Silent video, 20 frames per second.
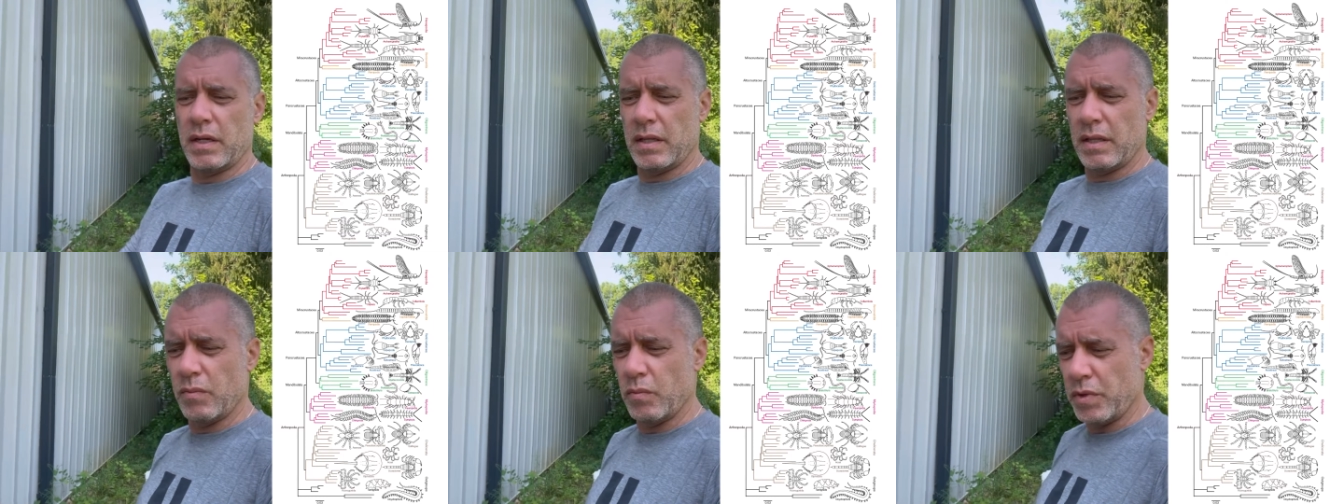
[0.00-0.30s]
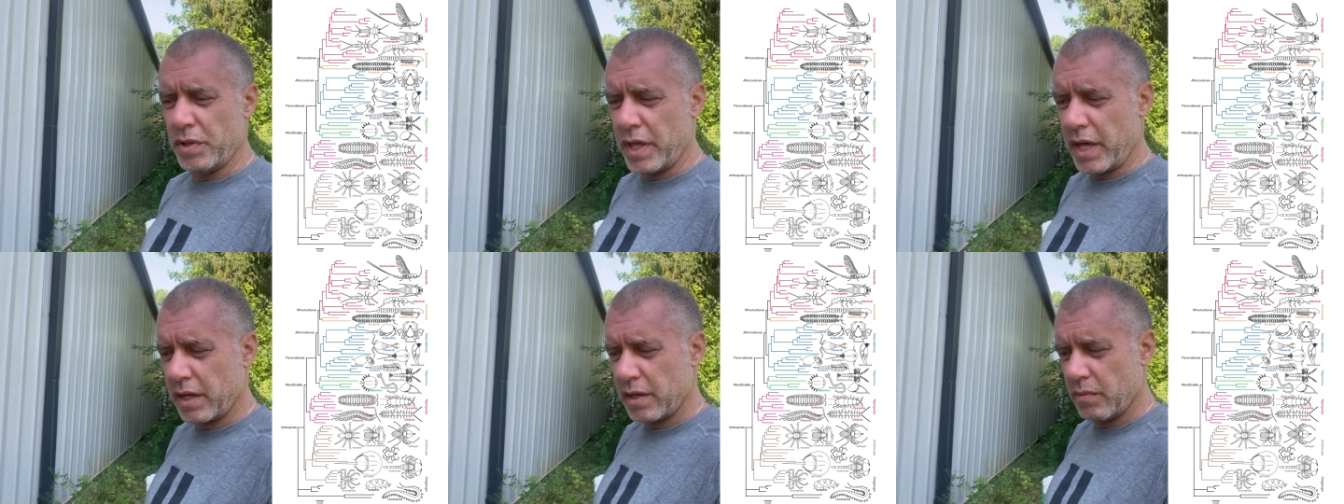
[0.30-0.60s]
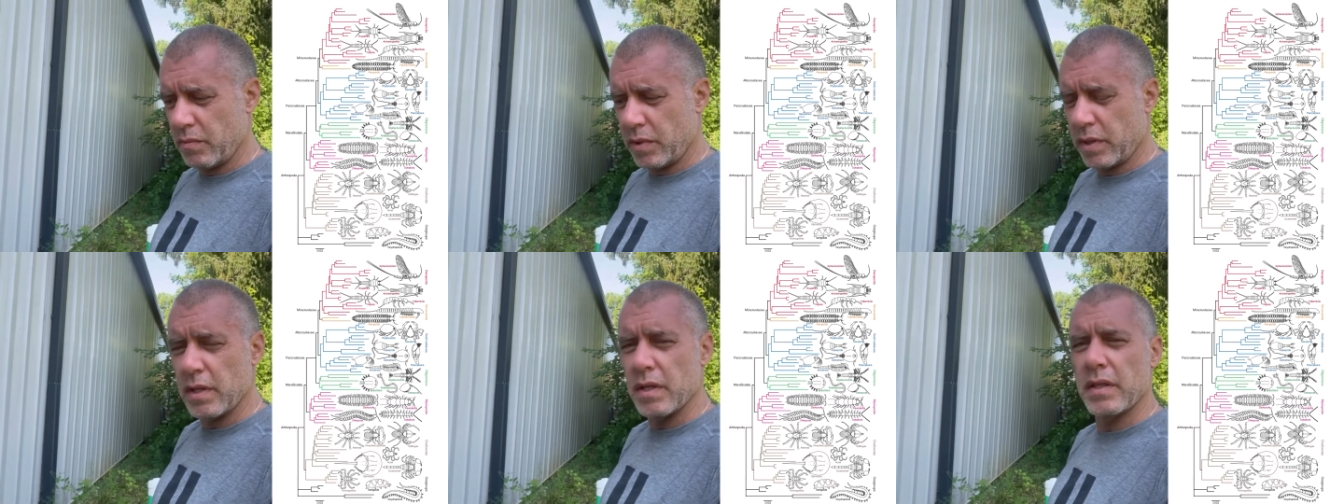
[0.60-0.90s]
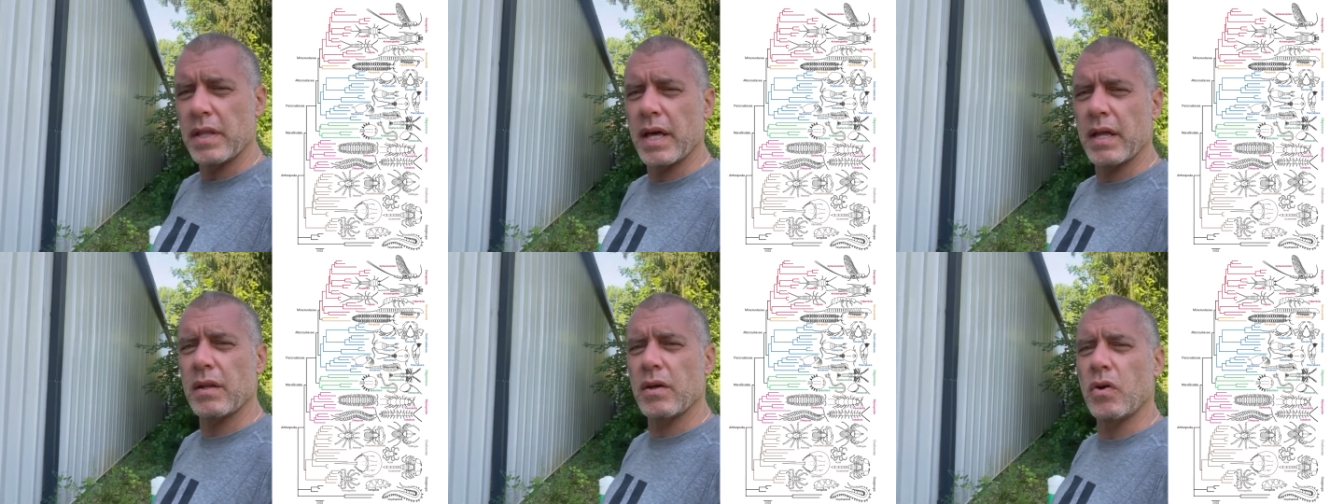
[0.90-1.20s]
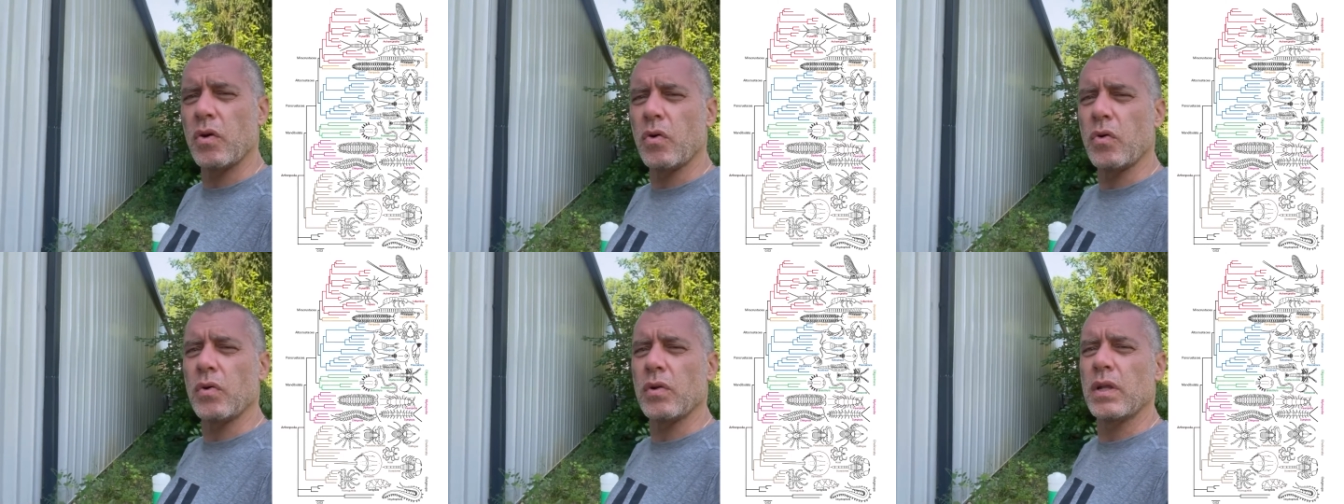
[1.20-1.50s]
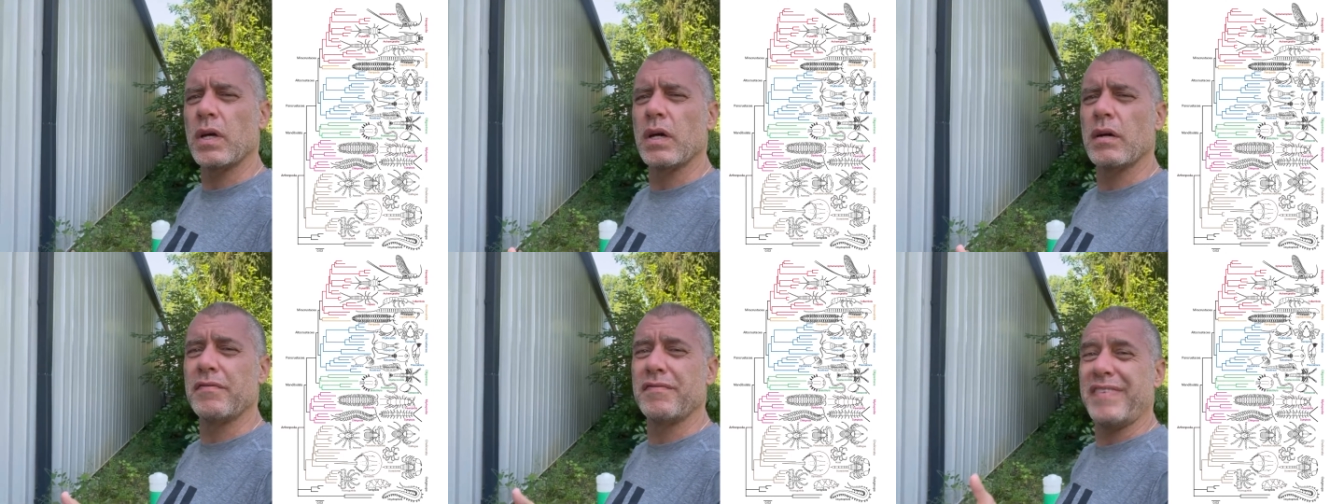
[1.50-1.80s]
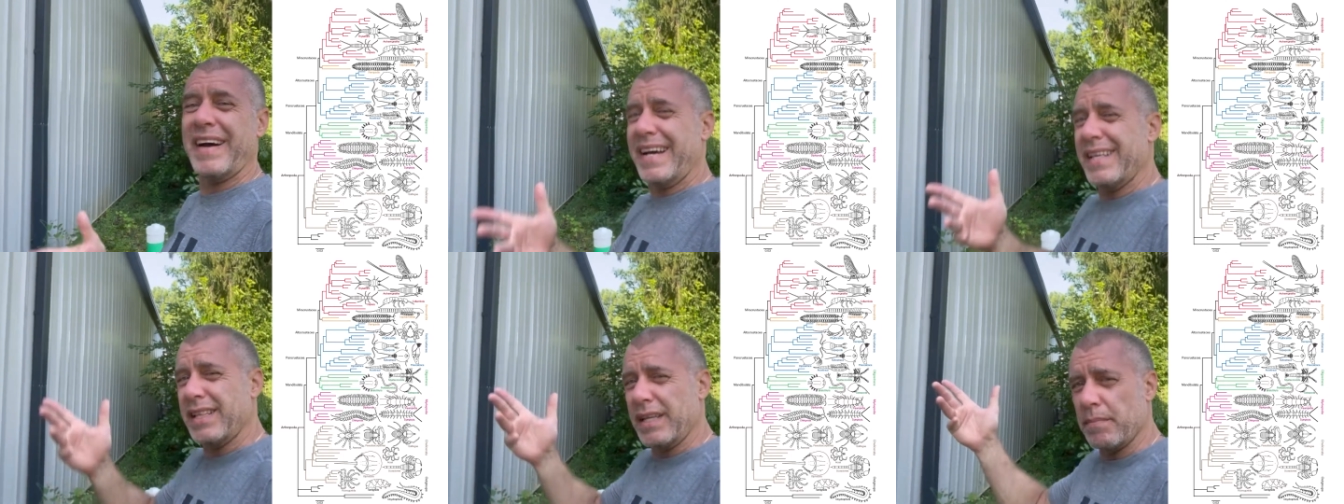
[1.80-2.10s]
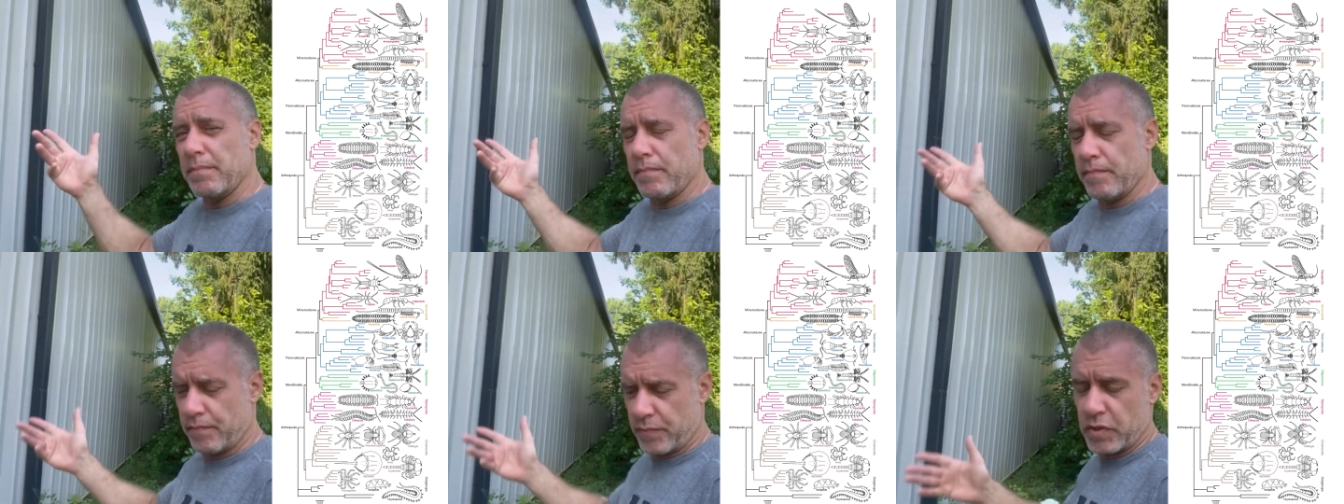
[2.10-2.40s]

within that within that whole uh, phylum.